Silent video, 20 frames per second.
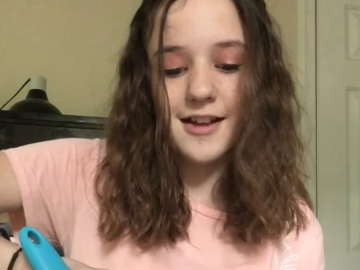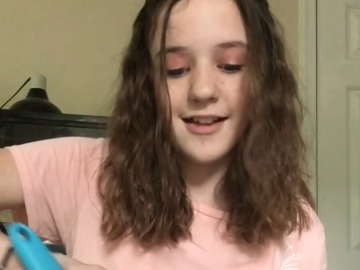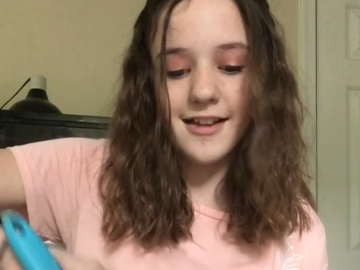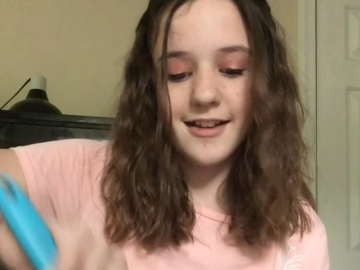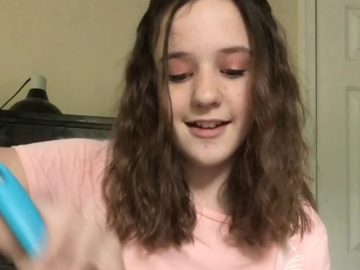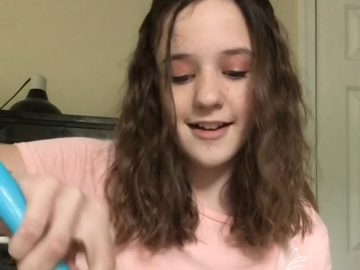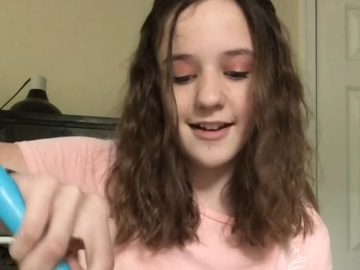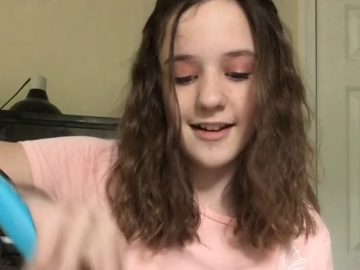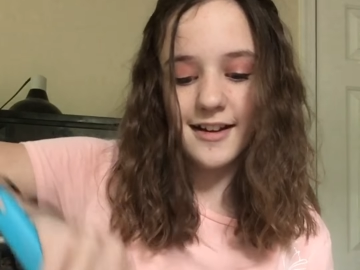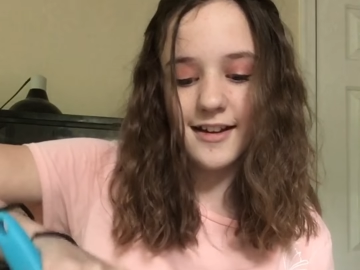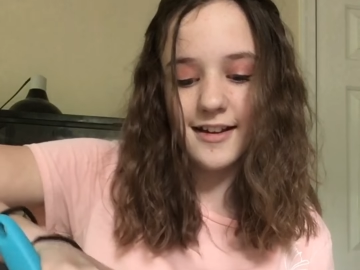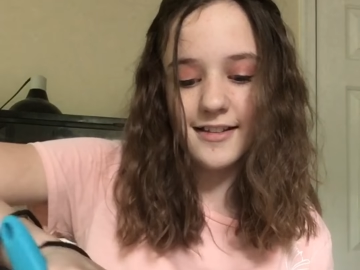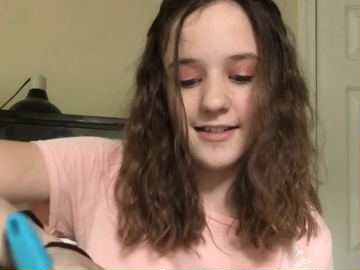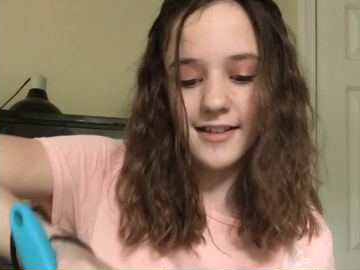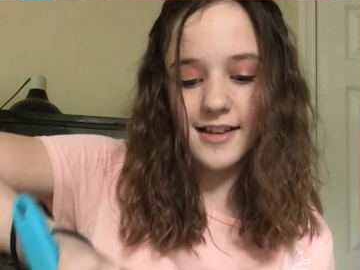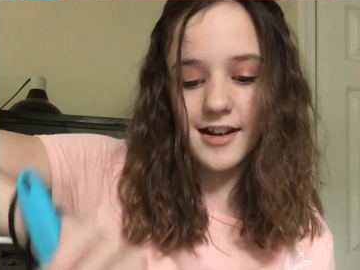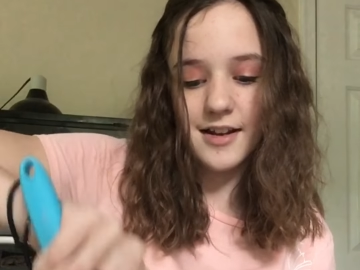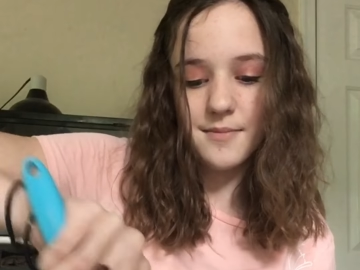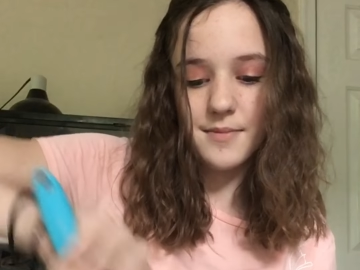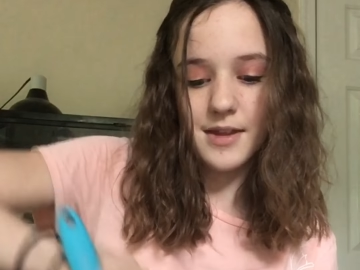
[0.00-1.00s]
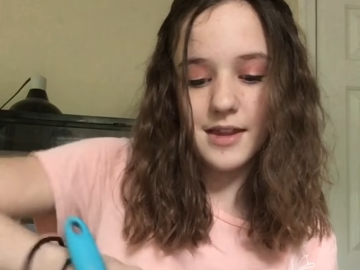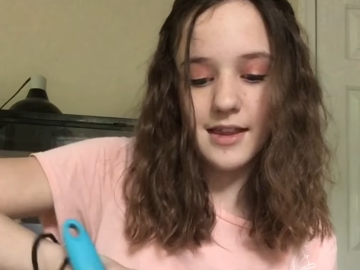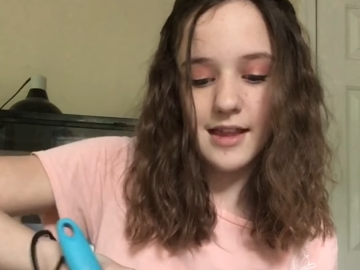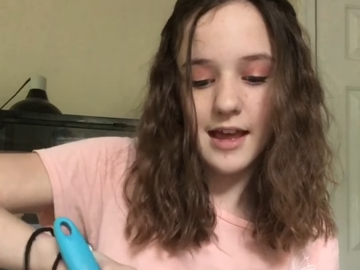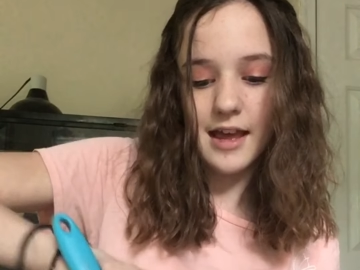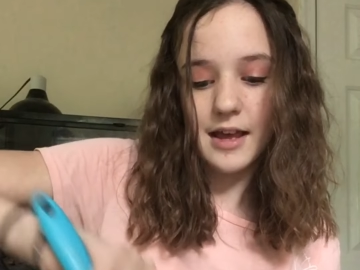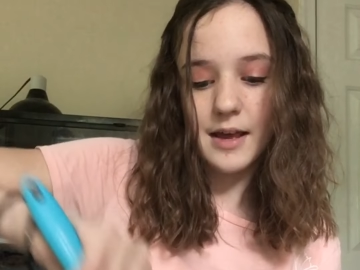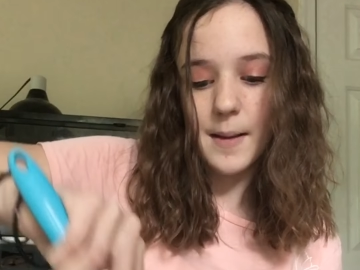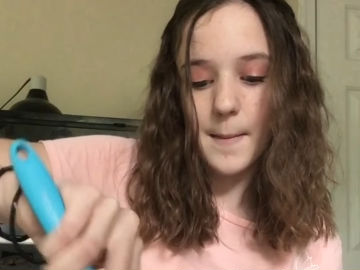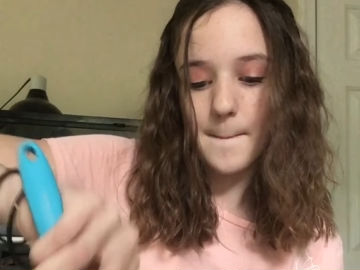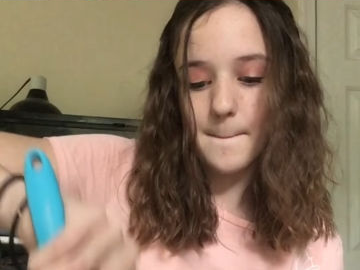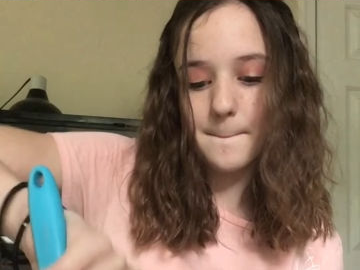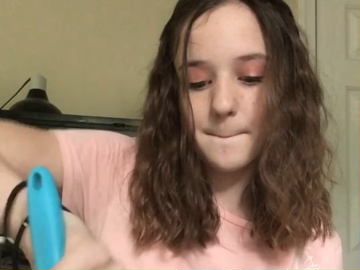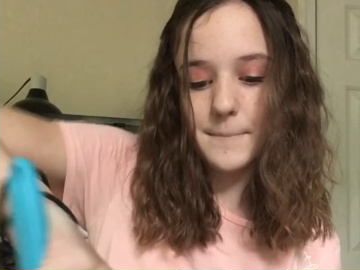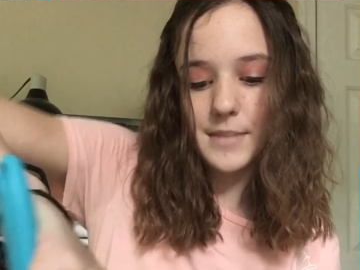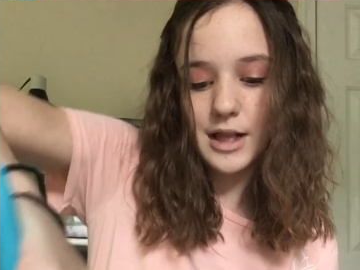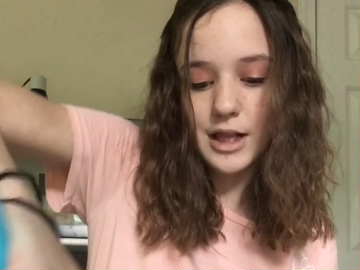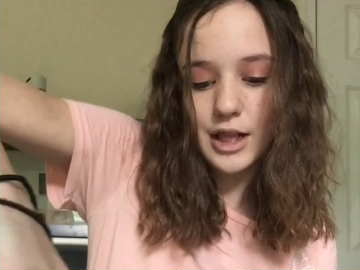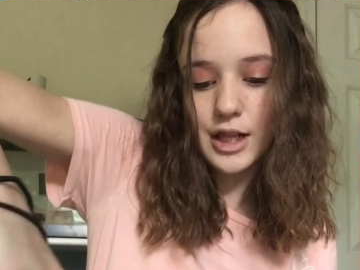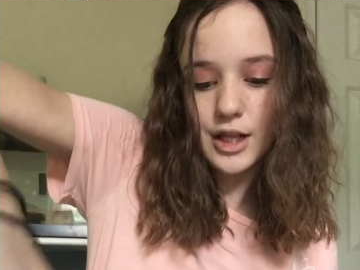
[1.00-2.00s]
If it's on the dry side, I feel like
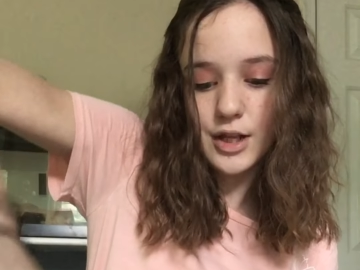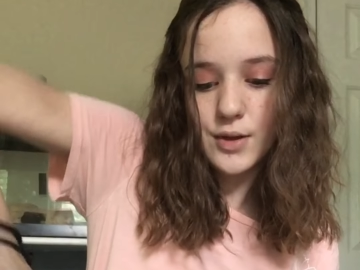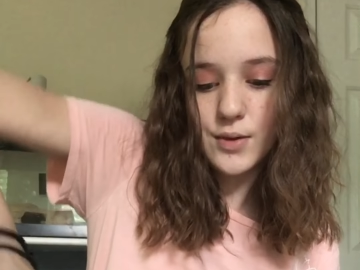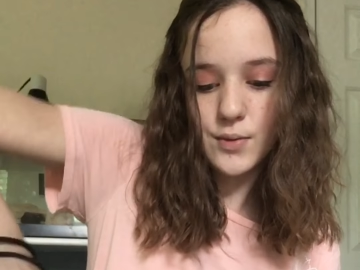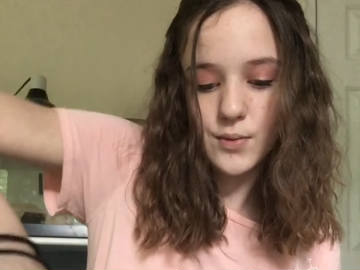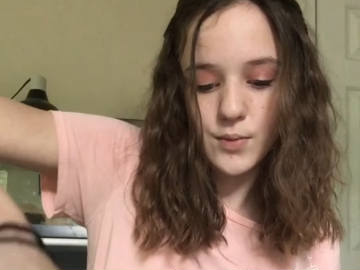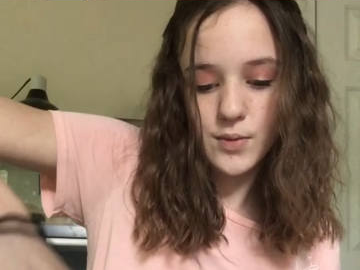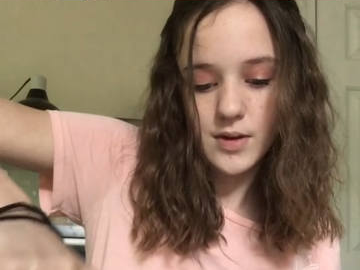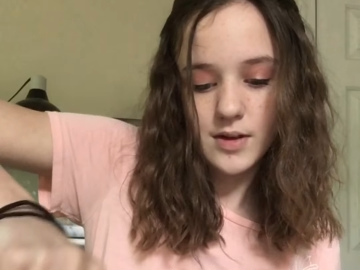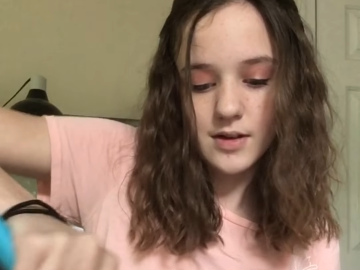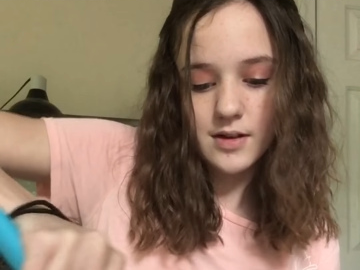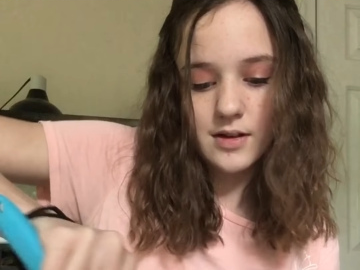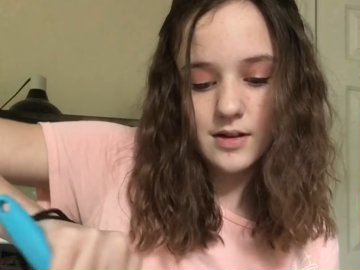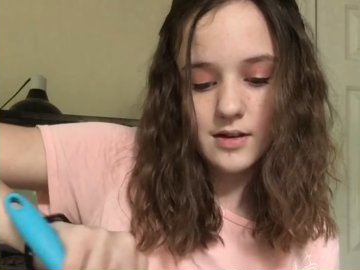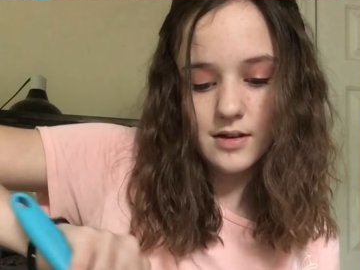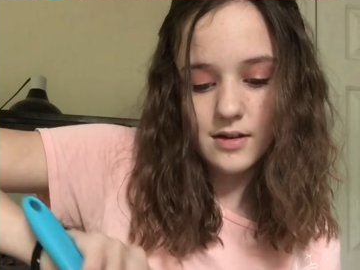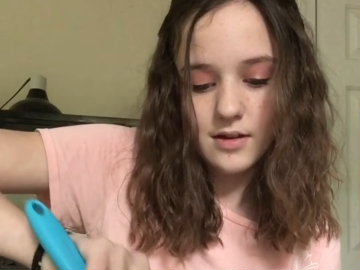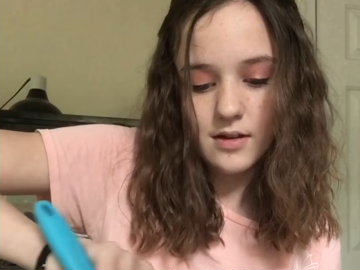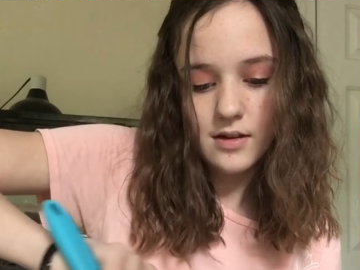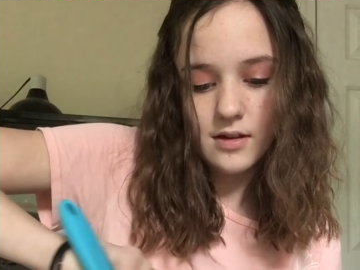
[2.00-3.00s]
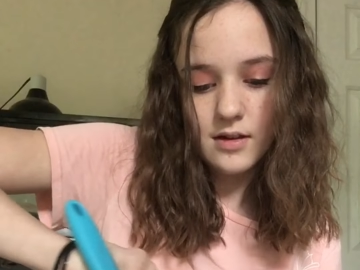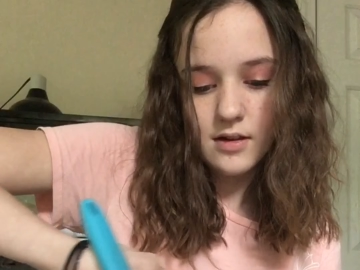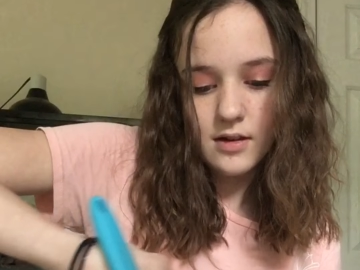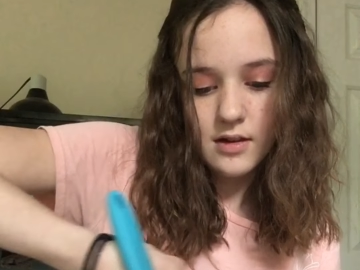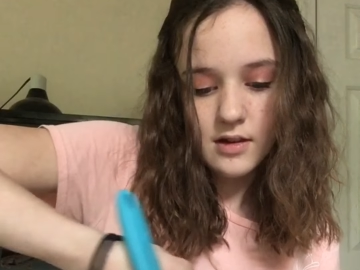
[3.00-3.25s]
that's better than it being